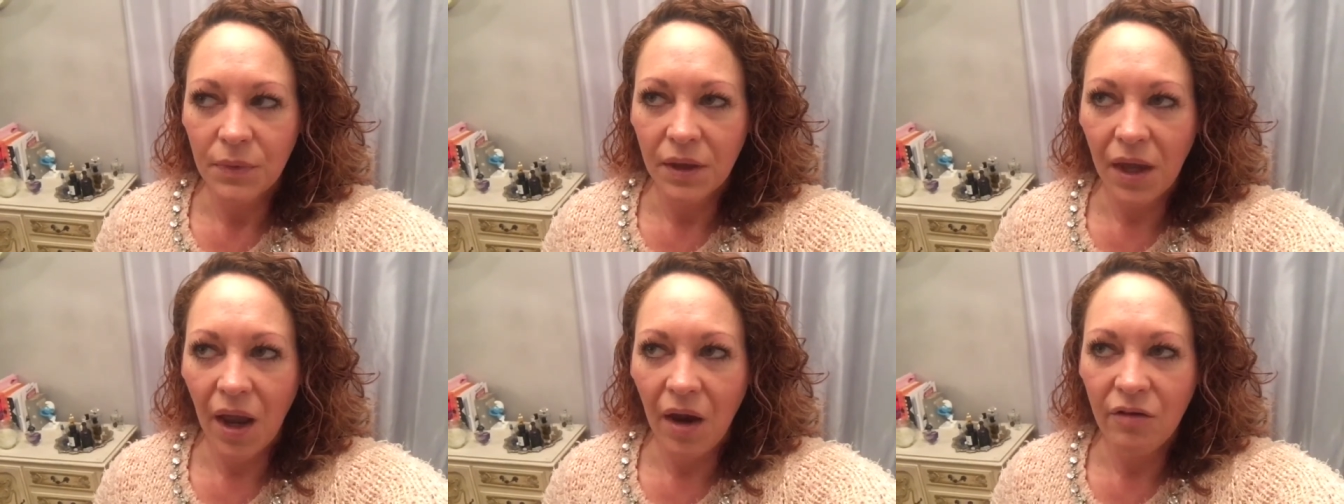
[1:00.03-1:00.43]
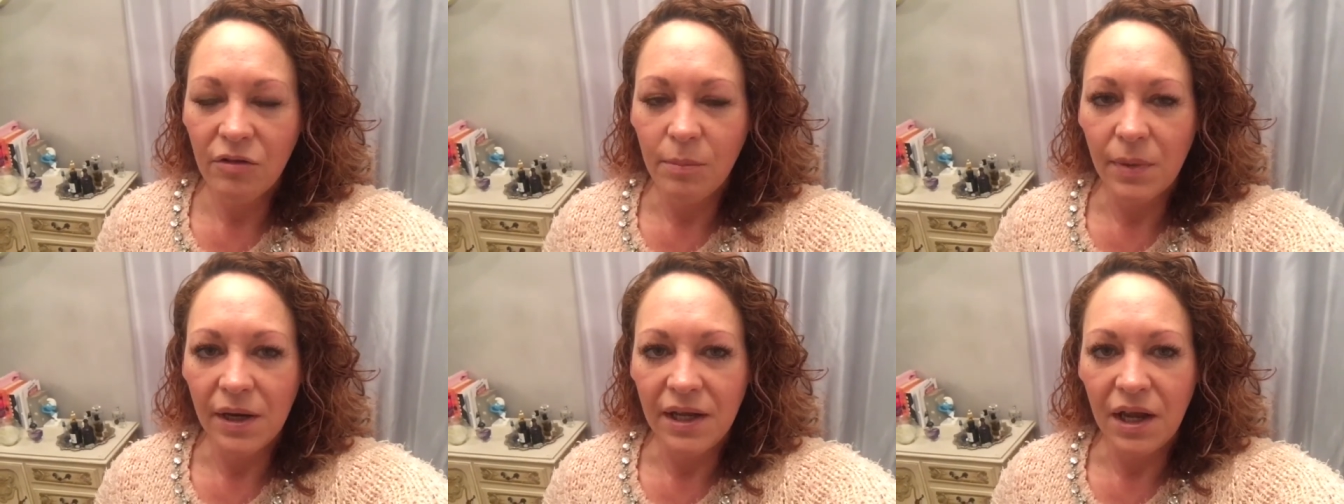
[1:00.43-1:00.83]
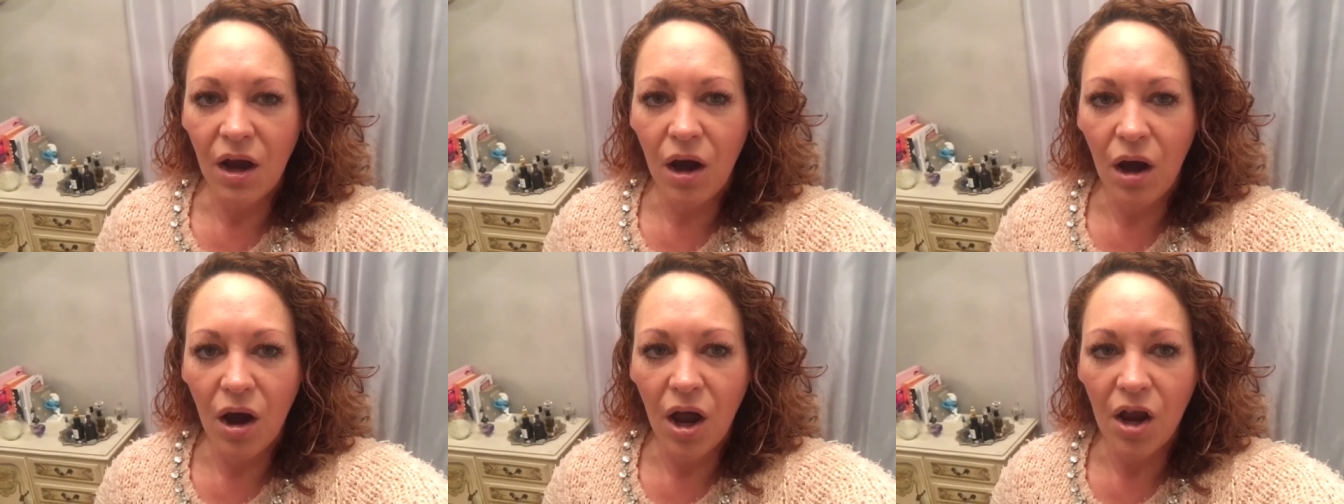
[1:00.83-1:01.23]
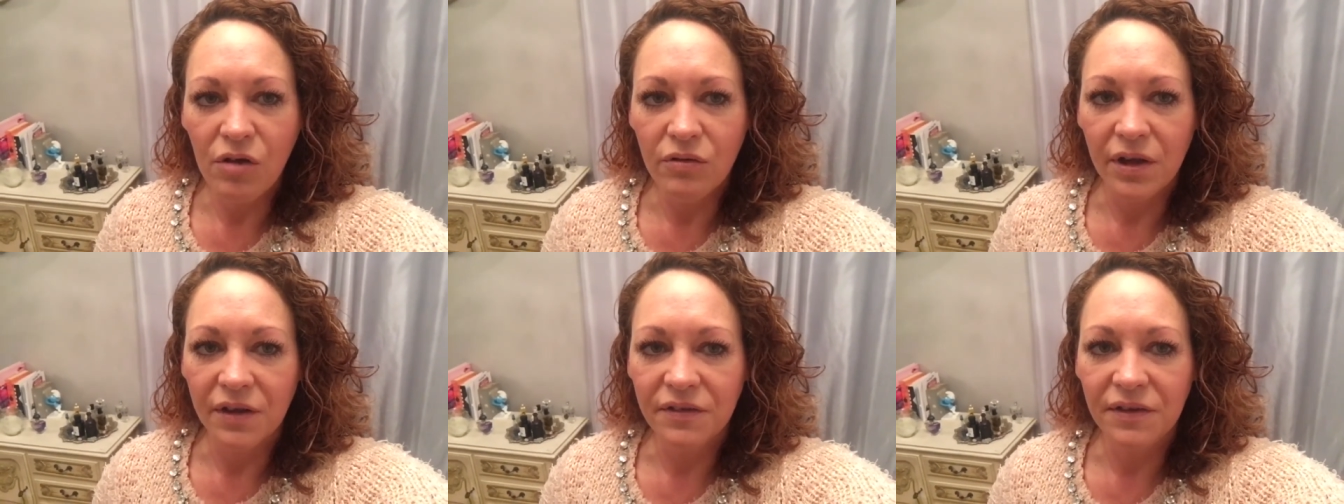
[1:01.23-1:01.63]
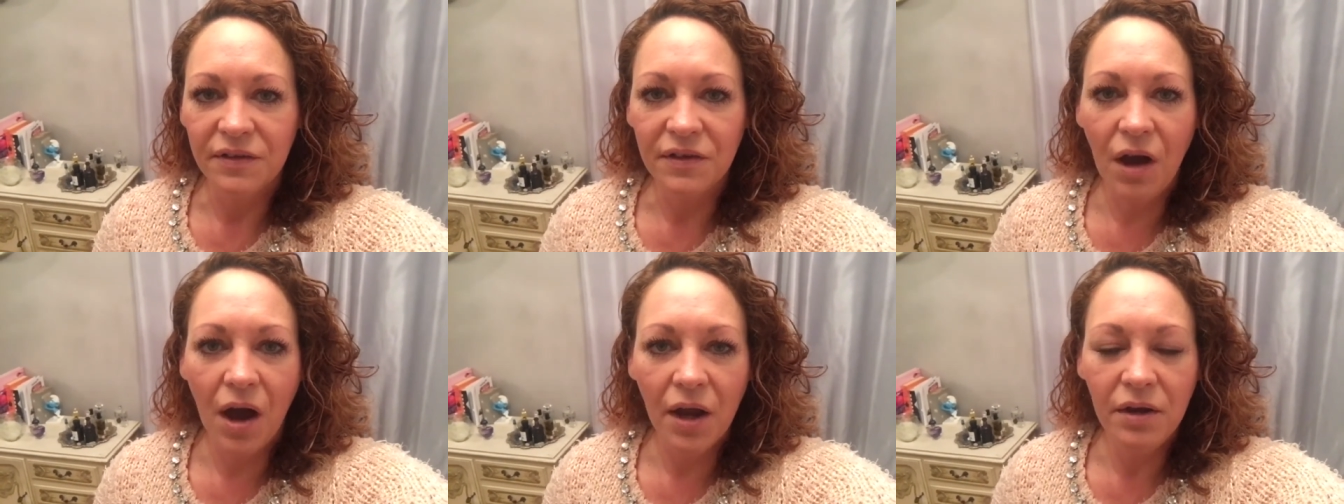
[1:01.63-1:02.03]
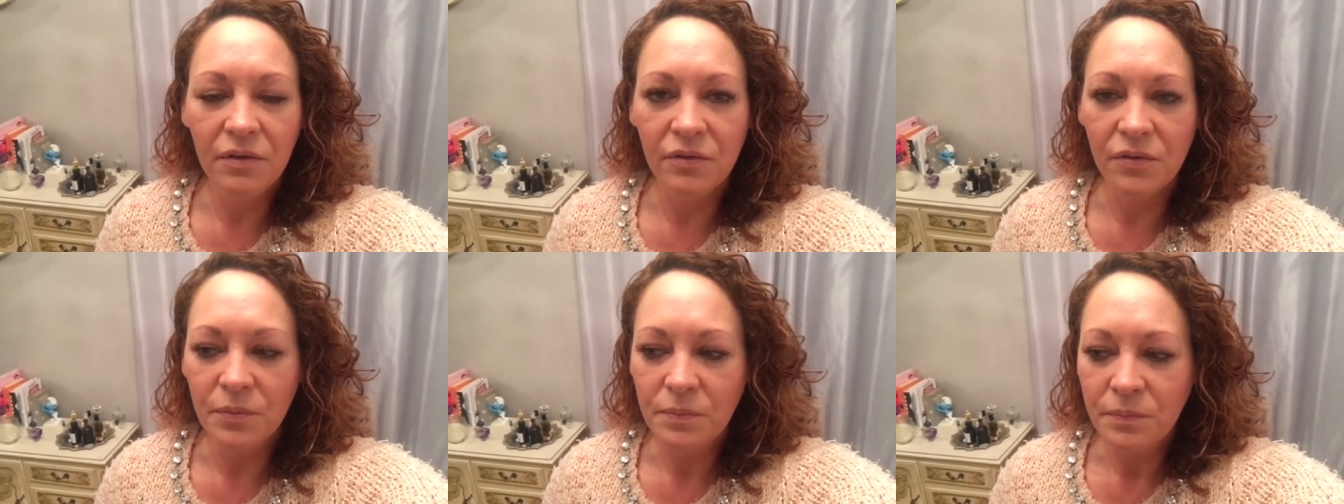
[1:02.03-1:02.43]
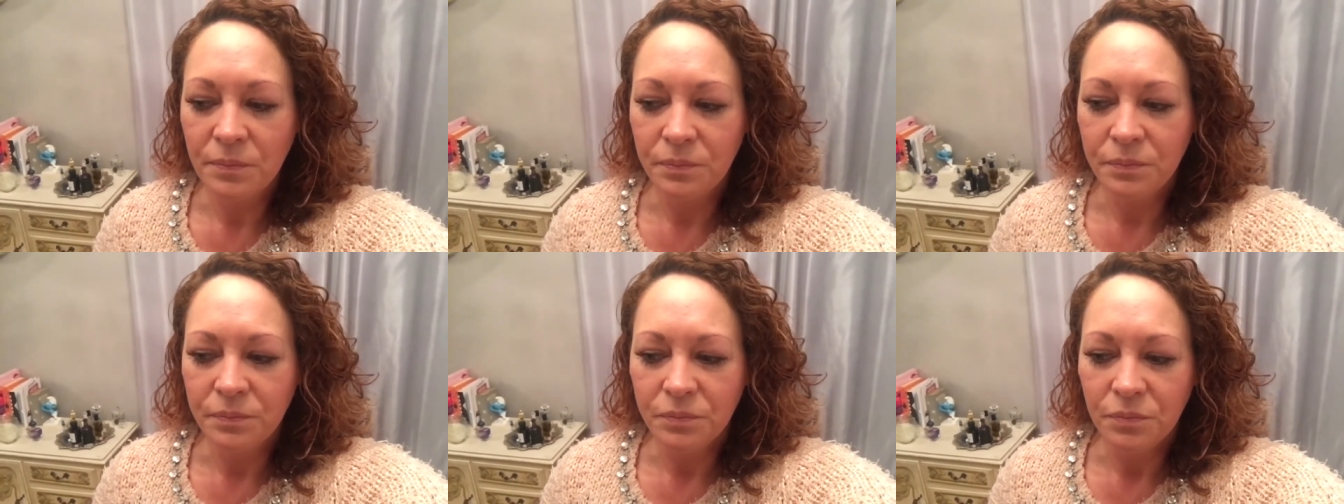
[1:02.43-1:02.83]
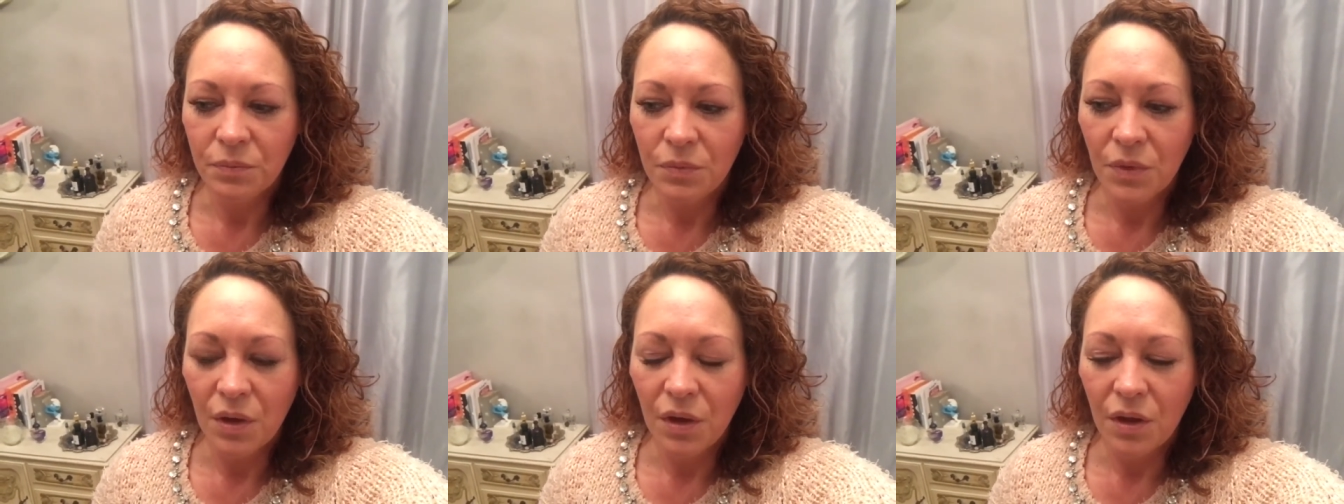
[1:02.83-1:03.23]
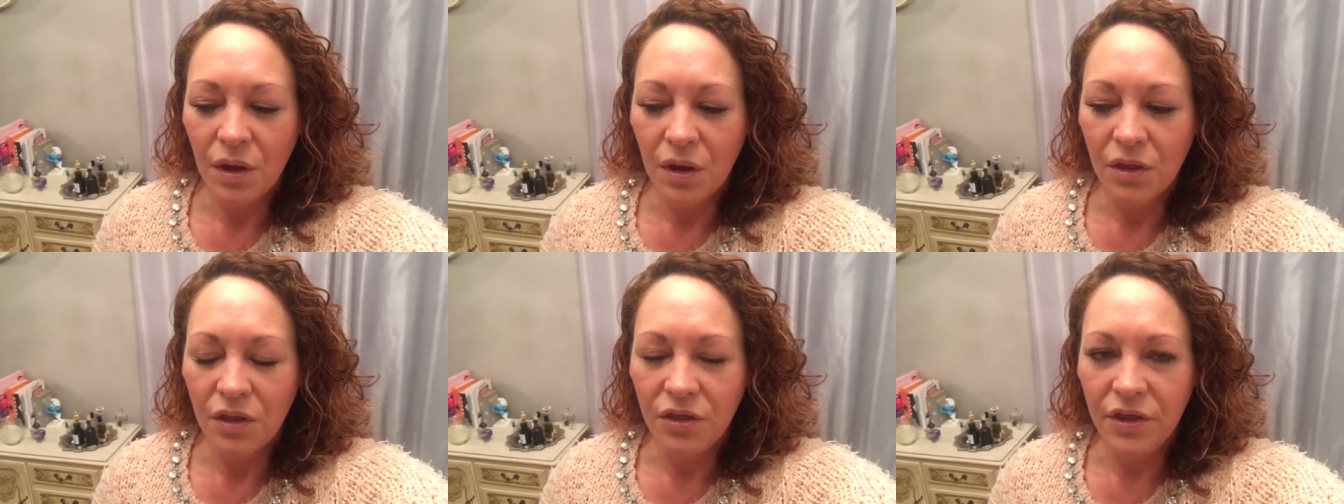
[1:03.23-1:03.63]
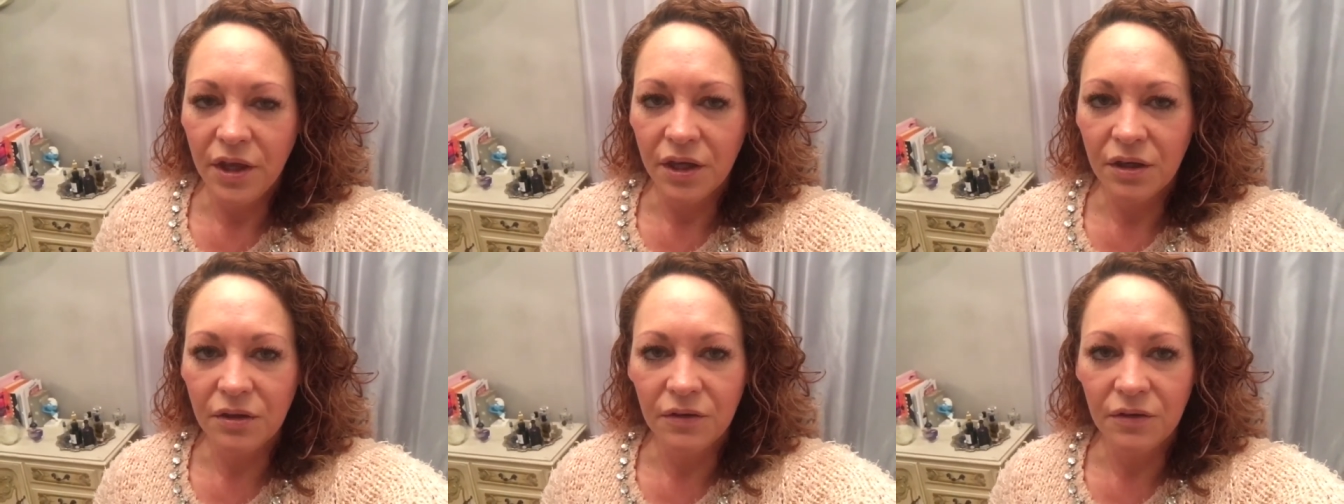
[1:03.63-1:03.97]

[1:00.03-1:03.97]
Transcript: caramelly iris. It's kind of thick